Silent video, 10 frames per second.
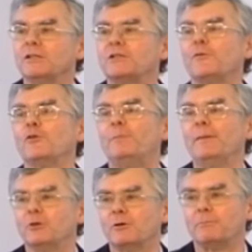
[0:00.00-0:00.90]
is full of
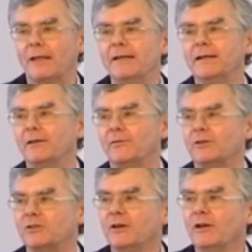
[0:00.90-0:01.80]
people complaining
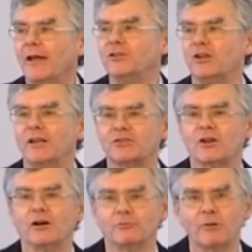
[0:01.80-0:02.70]
that engineers
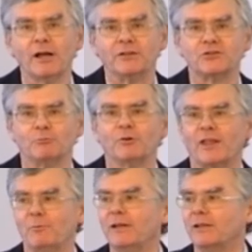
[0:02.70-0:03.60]
can't write. And what
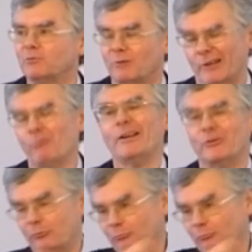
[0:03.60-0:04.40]
they mean is, well, they're quite good at